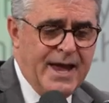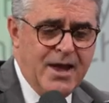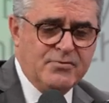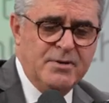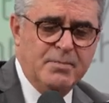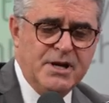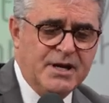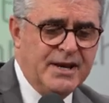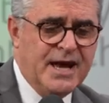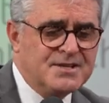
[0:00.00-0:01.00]

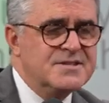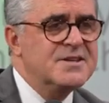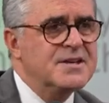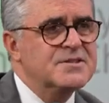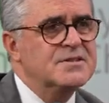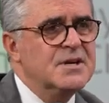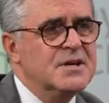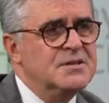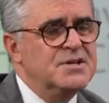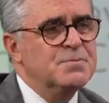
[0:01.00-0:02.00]
Everybody can access
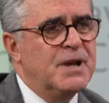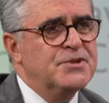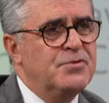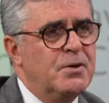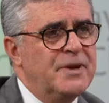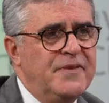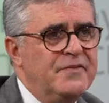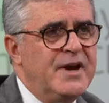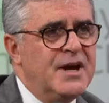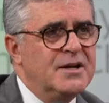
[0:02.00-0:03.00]
this platform,
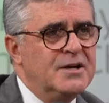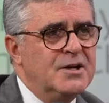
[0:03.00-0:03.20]
and there